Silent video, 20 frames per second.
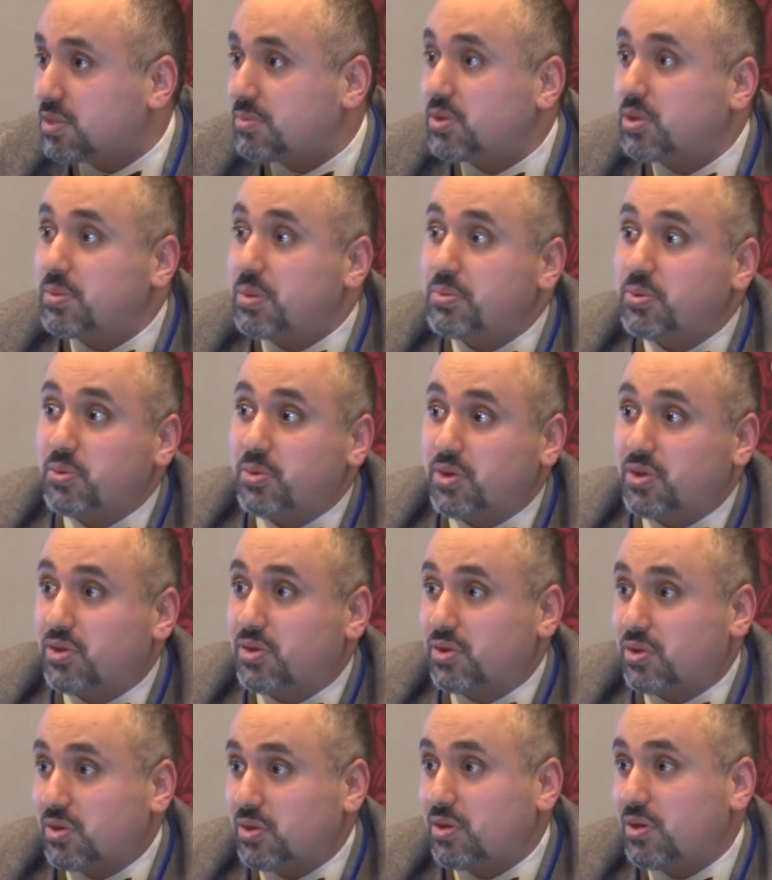some of the people
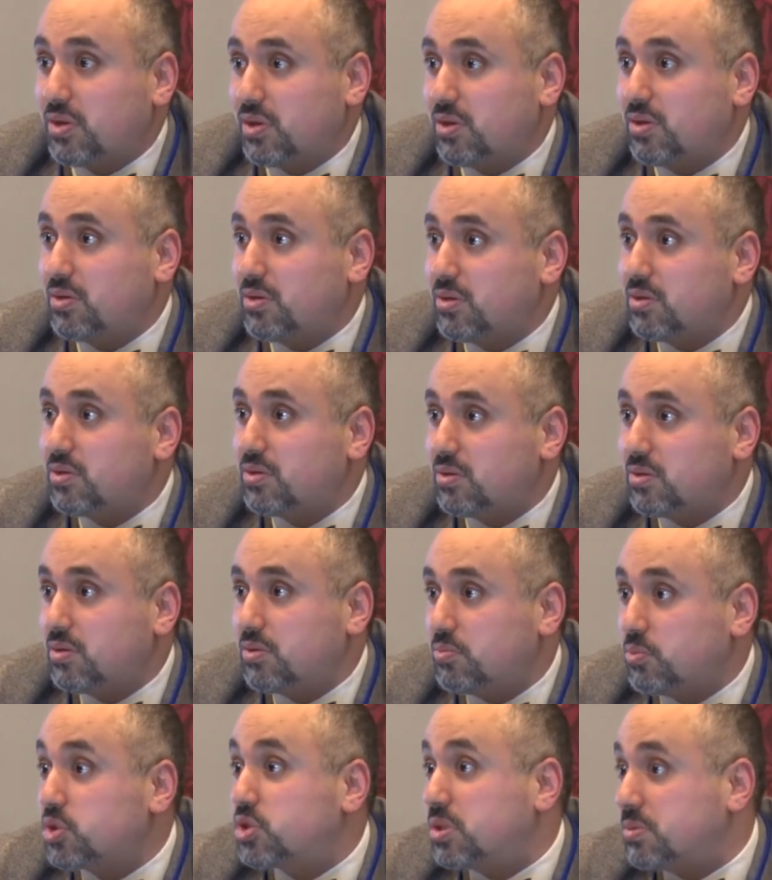with
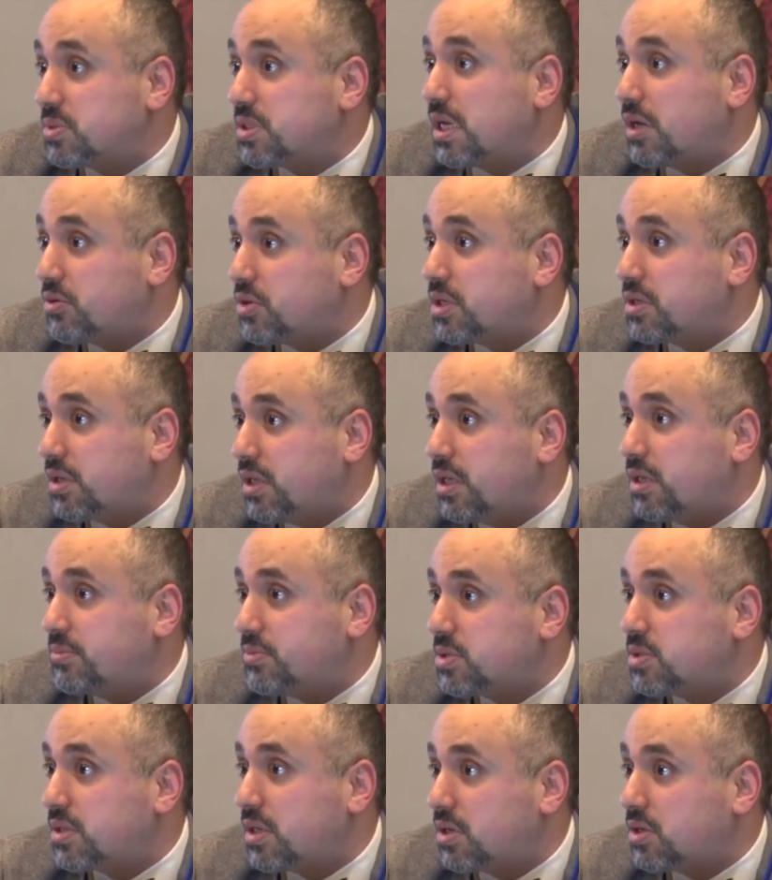Muslim-sounding
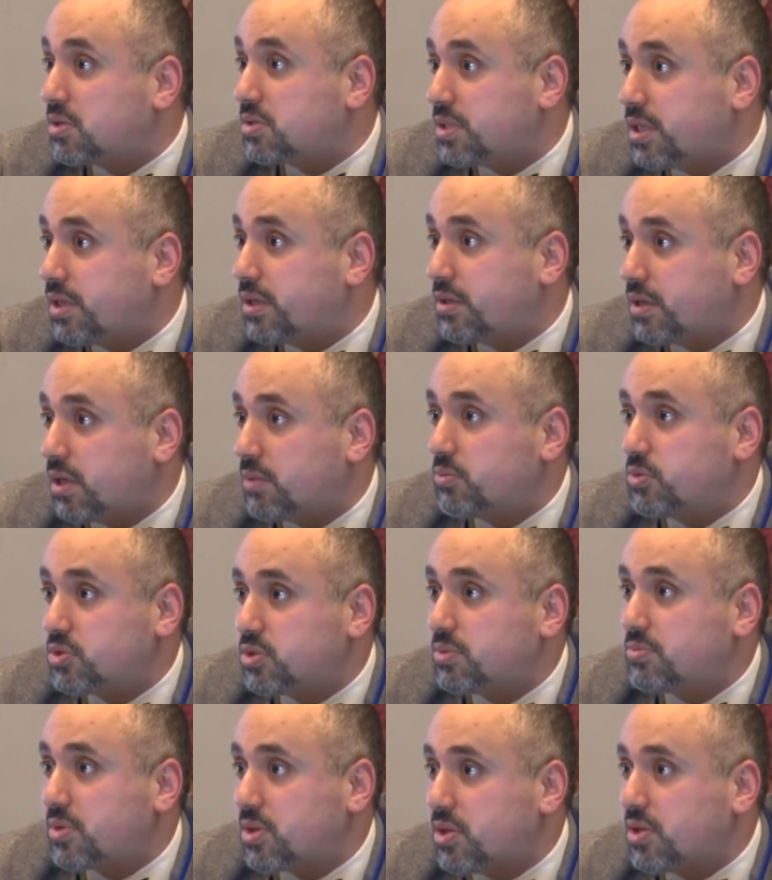names that are saying
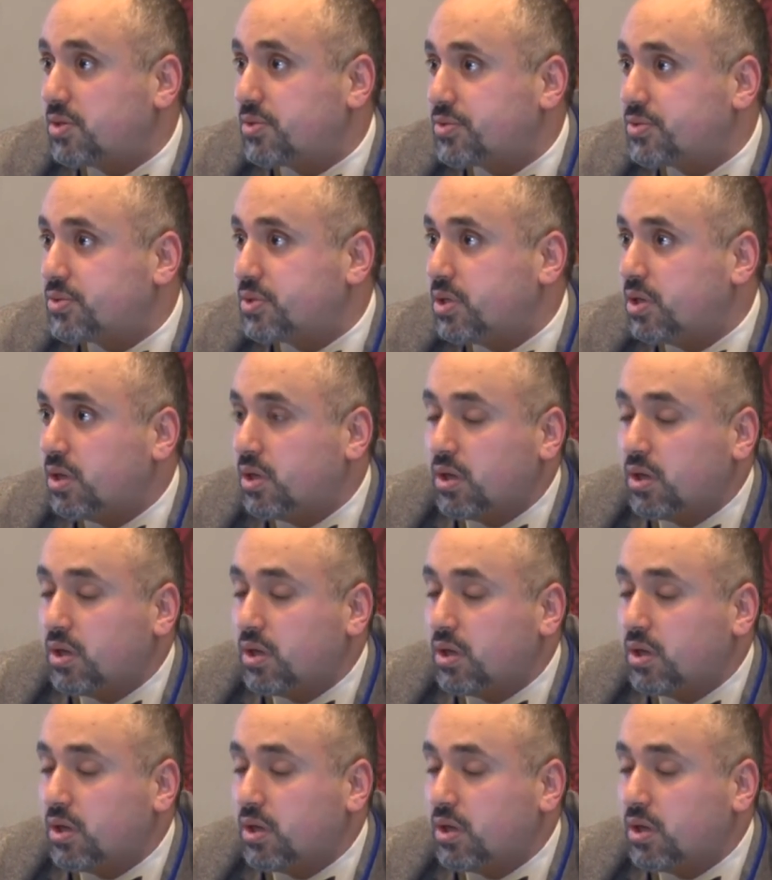non-Muslim things